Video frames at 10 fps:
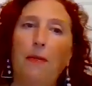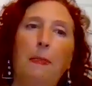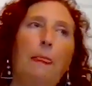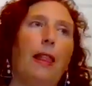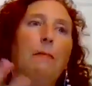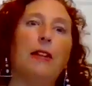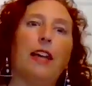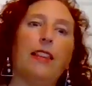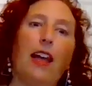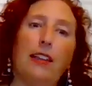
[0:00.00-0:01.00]
I'm going
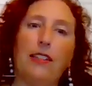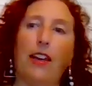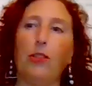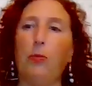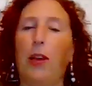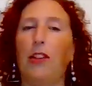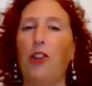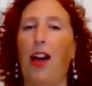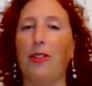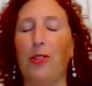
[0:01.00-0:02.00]
to get that sales
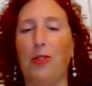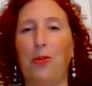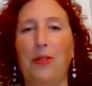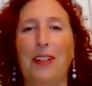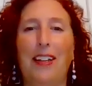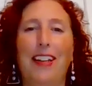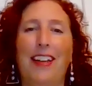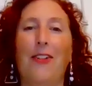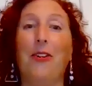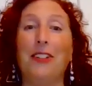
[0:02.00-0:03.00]
page out soon,
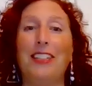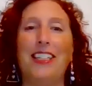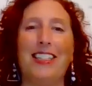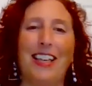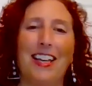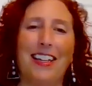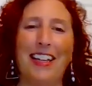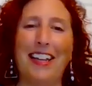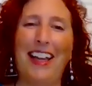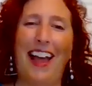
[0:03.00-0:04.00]
or at least I'm
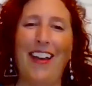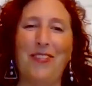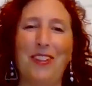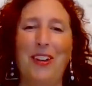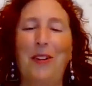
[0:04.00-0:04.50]
going to have